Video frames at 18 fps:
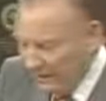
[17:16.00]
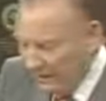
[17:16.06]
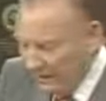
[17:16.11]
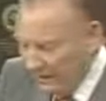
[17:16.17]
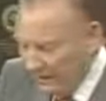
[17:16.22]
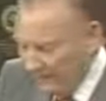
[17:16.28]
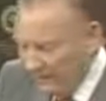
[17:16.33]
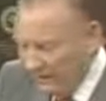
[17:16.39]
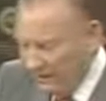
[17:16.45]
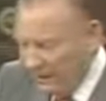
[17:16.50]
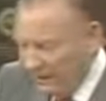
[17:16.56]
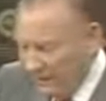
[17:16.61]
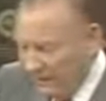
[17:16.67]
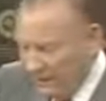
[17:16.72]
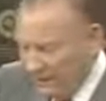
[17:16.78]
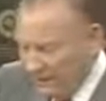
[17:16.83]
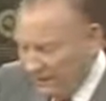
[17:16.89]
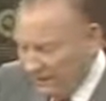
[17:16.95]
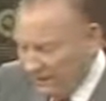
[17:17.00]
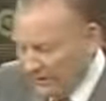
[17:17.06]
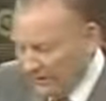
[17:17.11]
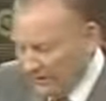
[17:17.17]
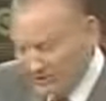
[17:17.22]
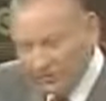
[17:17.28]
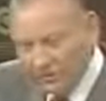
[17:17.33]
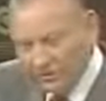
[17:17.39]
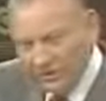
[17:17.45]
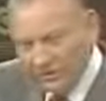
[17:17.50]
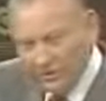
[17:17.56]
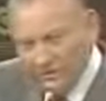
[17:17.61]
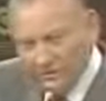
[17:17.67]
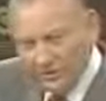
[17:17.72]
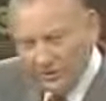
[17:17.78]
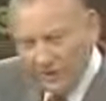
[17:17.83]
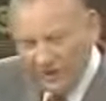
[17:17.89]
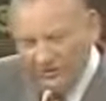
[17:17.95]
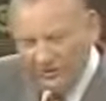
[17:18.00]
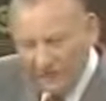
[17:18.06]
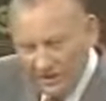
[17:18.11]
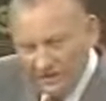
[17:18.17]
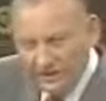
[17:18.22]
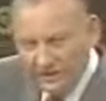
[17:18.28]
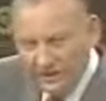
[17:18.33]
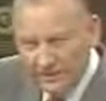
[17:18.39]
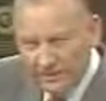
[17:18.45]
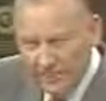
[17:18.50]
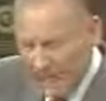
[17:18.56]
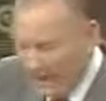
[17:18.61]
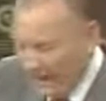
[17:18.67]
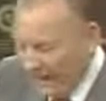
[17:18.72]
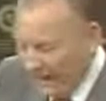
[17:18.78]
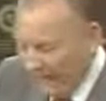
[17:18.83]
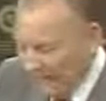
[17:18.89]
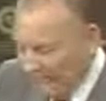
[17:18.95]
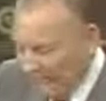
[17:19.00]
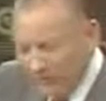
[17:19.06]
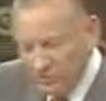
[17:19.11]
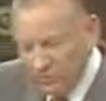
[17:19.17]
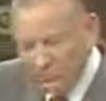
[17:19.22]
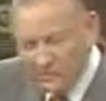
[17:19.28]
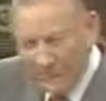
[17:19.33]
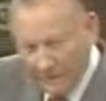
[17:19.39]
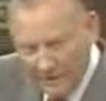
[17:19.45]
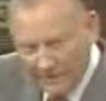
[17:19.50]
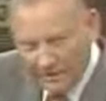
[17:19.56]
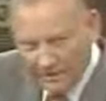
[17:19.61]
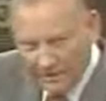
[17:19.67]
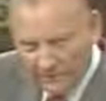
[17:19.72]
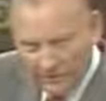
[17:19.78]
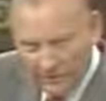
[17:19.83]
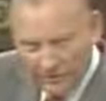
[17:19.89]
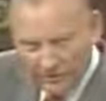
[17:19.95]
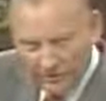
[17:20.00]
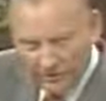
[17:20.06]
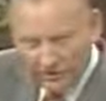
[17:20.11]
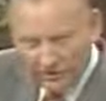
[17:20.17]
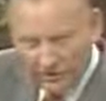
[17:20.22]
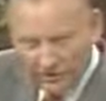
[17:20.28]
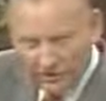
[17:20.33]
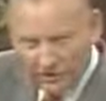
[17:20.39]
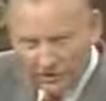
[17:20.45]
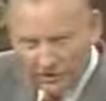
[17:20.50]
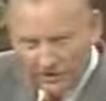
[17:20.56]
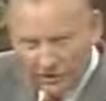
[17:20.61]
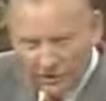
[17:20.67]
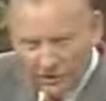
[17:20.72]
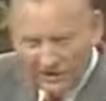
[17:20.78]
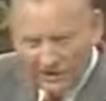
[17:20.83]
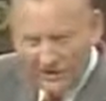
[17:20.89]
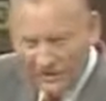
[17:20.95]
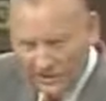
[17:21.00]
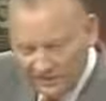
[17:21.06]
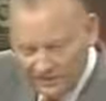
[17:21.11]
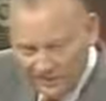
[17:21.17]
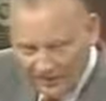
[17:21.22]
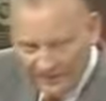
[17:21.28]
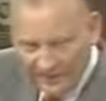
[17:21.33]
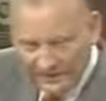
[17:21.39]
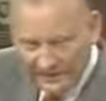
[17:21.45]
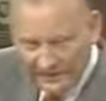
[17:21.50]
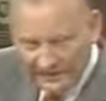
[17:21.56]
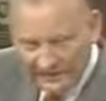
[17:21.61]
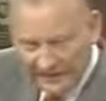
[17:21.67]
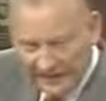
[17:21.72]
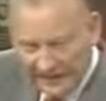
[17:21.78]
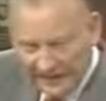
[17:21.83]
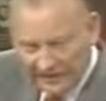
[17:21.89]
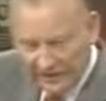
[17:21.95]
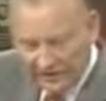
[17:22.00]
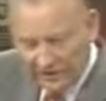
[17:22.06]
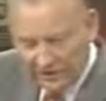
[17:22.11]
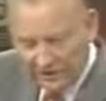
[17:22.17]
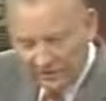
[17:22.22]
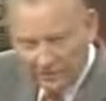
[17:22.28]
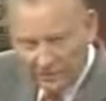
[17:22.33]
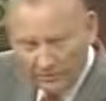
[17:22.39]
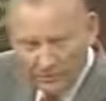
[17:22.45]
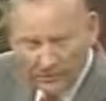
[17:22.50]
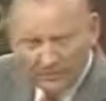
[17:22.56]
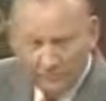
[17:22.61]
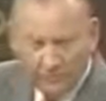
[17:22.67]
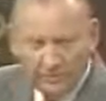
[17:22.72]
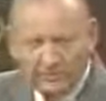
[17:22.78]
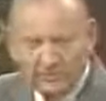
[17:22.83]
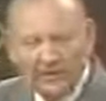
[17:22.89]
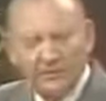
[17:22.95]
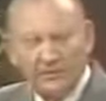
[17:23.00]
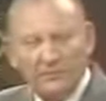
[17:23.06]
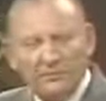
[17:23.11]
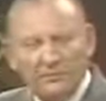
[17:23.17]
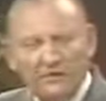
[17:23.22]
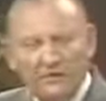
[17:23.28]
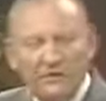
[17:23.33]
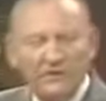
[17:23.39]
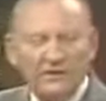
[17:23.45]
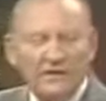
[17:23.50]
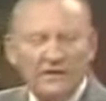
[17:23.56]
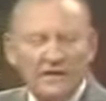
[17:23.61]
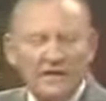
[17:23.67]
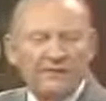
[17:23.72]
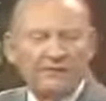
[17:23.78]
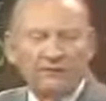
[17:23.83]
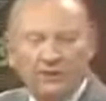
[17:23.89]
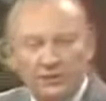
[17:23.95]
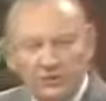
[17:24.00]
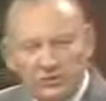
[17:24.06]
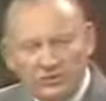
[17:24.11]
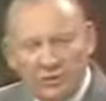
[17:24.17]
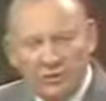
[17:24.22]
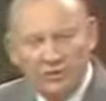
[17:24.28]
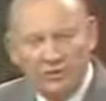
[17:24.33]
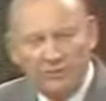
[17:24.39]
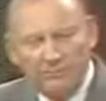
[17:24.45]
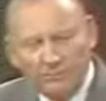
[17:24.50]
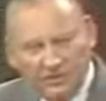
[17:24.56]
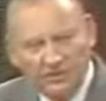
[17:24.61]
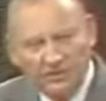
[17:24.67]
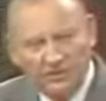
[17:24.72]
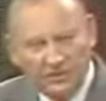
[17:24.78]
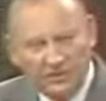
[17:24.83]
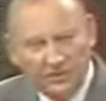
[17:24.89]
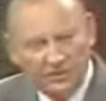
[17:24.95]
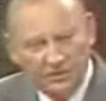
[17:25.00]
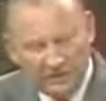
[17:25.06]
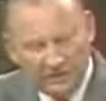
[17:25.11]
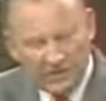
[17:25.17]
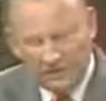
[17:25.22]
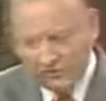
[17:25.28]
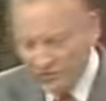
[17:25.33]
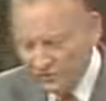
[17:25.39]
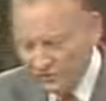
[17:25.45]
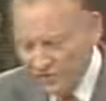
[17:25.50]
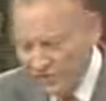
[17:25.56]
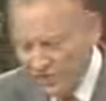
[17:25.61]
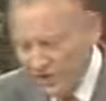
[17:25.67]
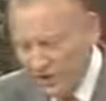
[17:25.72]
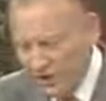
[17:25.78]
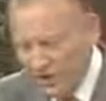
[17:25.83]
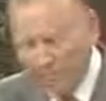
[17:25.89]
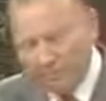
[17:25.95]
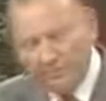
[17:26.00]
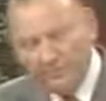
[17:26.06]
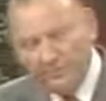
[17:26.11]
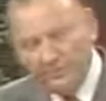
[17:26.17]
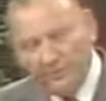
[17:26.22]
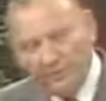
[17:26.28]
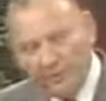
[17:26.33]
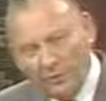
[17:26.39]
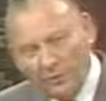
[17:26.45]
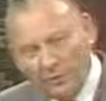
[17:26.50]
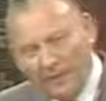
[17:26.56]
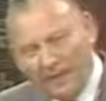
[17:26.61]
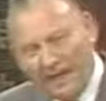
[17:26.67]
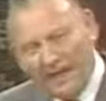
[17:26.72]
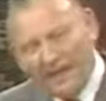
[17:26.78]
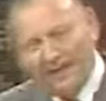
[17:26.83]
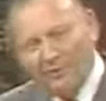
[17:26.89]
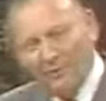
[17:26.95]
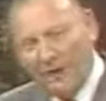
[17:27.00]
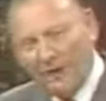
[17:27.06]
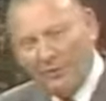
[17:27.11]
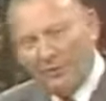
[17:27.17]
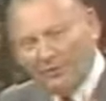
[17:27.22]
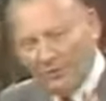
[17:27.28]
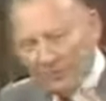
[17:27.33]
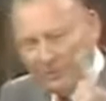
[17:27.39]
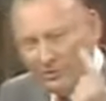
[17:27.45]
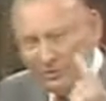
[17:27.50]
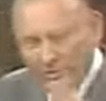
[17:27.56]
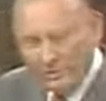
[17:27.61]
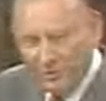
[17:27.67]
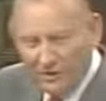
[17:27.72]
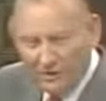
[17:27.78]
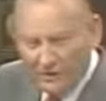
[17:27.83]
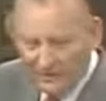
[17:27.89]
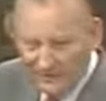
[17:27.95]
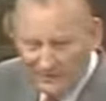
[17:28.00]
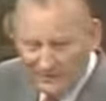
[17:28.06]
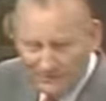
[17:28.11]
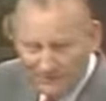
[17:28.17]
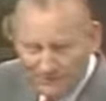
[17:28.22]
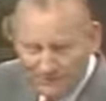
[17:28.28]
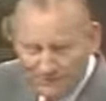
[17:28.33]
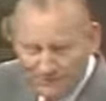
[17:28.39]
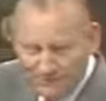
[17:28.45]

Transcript: the beetle, they considered as deity, and they worship the beetle, just a little crawling insect. And it's a remarkable thing to me that the devil could so debase the intelligence of people that had the power to build a pyramid